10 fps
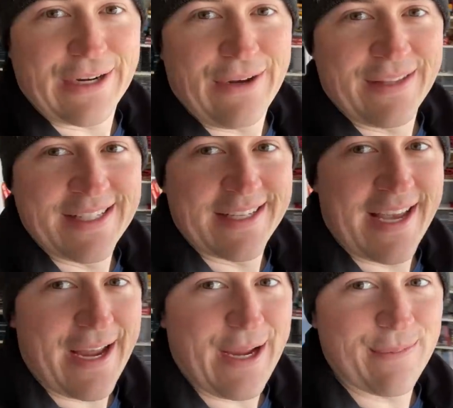out all these
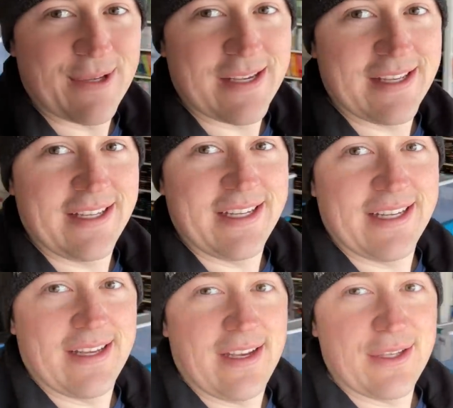games.
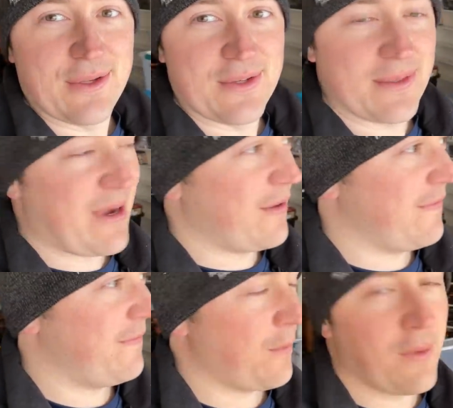So there's about
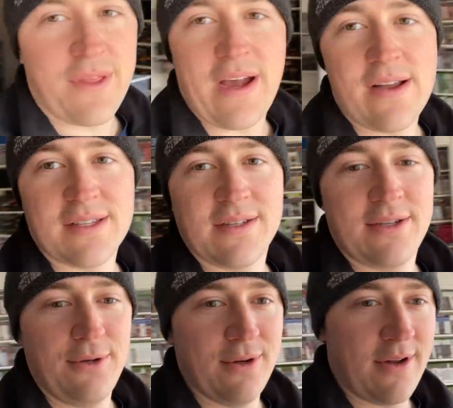four thousand
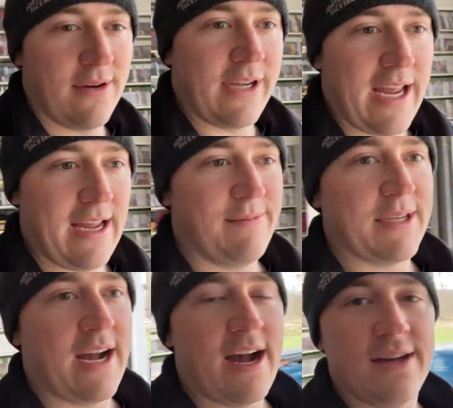two hundred games
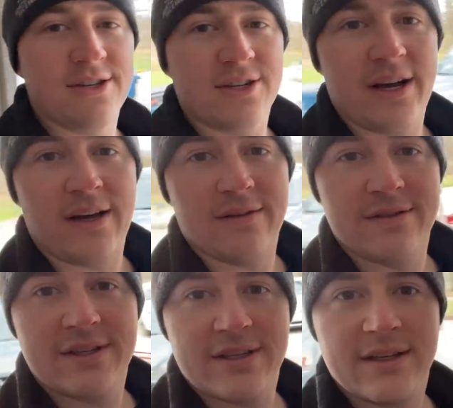on
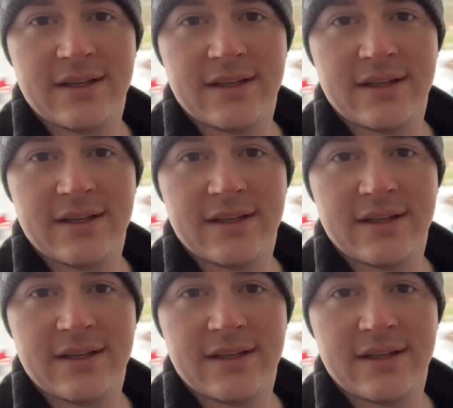shelves.